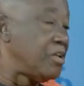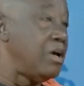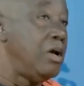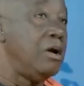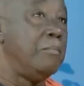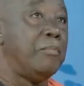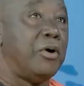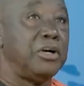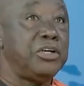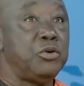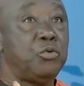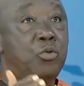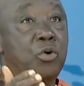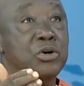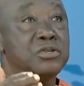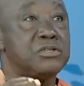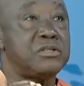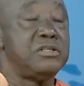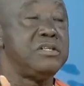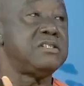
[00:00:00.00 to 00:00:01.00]
But the
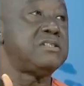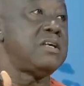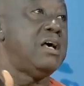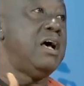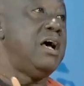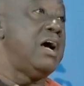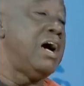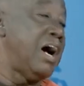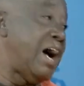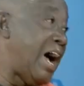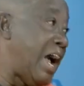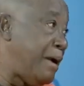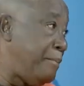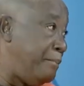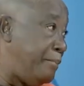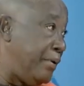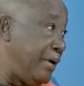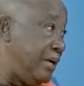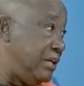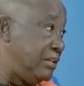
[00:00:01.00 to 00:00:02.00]
ones, this
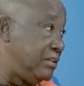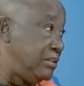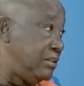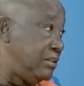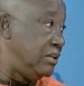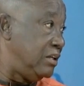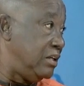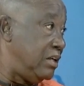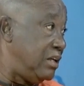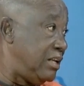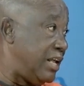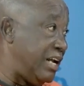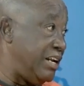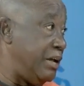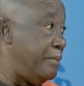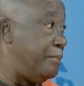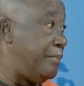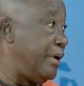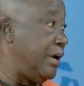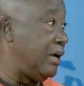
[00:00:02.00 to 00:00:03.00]
hybrid that they
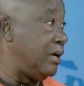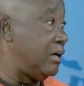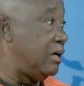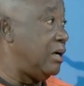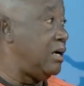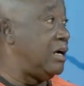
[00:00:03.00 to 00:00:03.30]
bring,